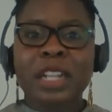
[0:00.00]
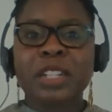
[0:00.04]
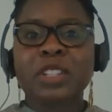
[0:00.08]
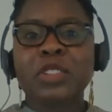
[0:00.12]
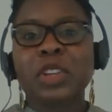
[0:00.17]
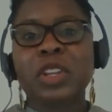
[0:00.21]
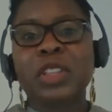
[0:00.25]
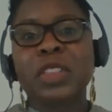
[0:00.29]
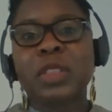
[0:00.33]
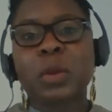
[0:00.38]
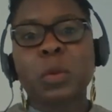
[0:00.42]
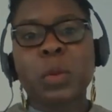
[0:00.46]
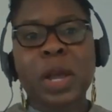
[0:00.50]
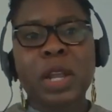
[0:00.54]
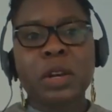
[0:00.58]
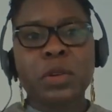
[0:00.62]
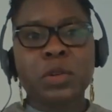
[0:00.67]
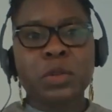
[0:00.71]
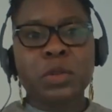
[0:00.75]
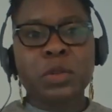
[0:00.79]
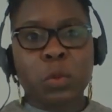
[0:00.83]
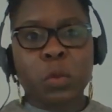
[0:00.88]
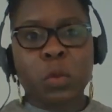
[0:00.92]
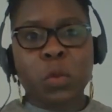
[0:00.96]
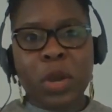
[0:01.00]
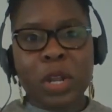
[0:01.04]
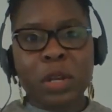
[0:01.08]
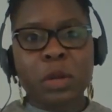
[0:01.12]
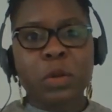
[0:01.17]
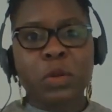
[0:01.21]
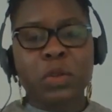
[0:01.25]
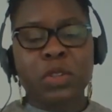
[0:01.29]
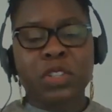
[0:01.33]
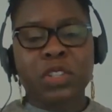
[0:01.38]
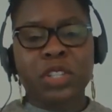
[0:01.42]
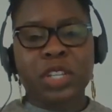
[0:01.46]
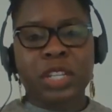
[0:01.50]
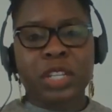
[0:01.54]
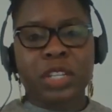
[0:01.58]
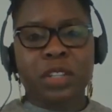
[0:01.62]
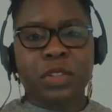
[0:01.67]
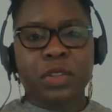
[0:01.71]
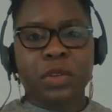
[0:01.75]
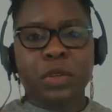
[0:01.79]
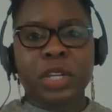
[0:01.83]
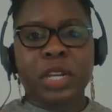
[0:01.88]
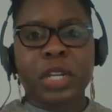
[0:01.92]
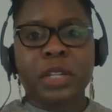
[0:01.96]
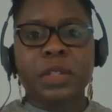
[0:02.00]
And so in the one one who sees,